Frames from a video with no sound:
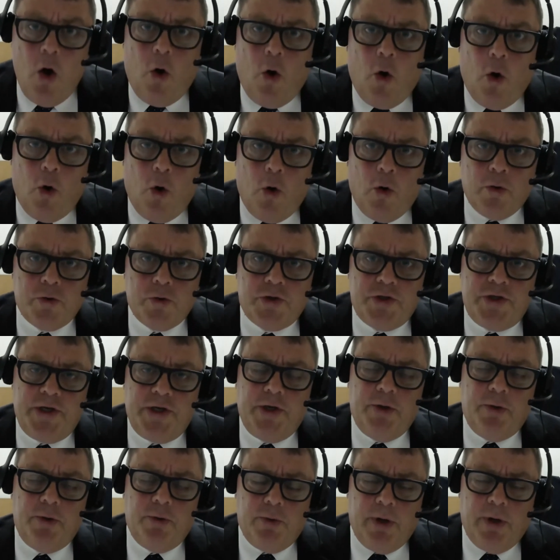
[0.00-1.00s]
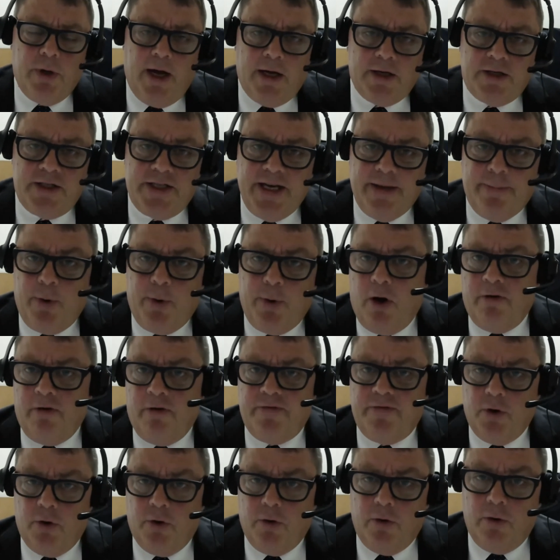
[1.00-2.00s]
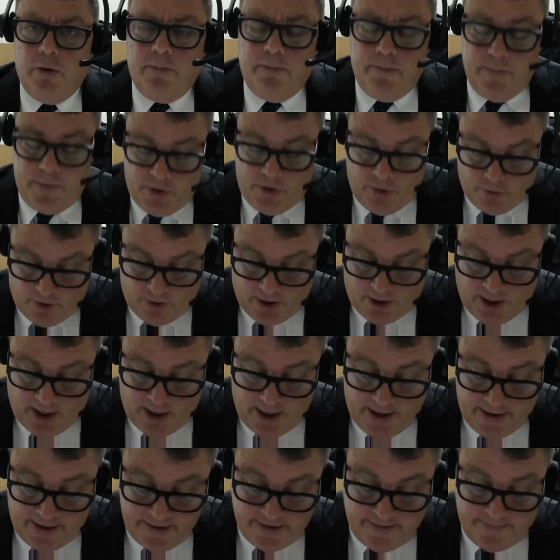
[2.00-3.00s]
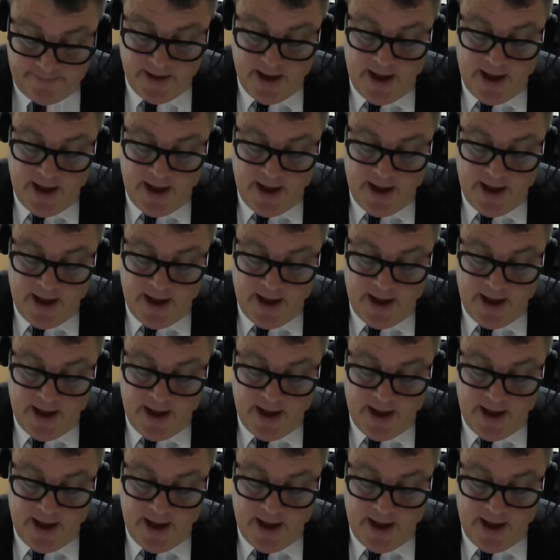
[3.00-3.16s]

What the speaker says: or to tip off your client.